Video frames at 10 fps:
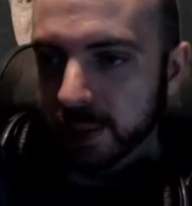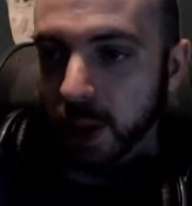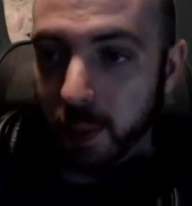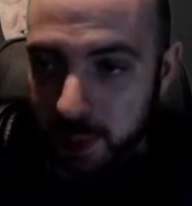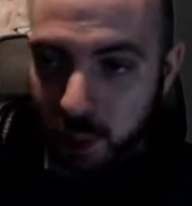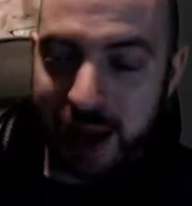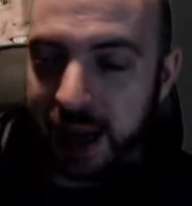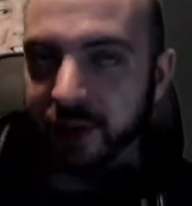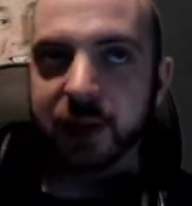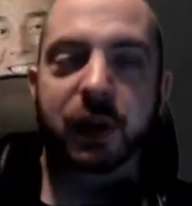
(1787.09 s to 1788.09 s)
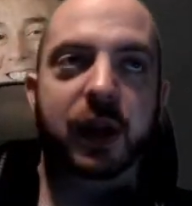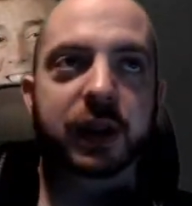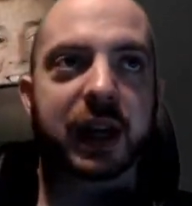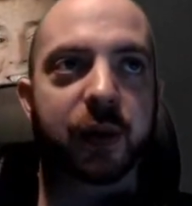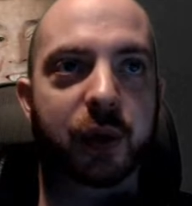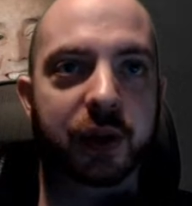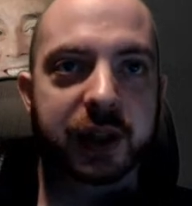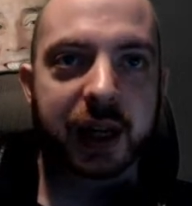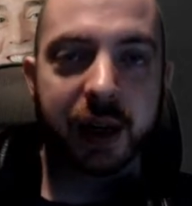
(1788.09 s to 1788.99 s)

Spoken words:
But we will have some good channel content.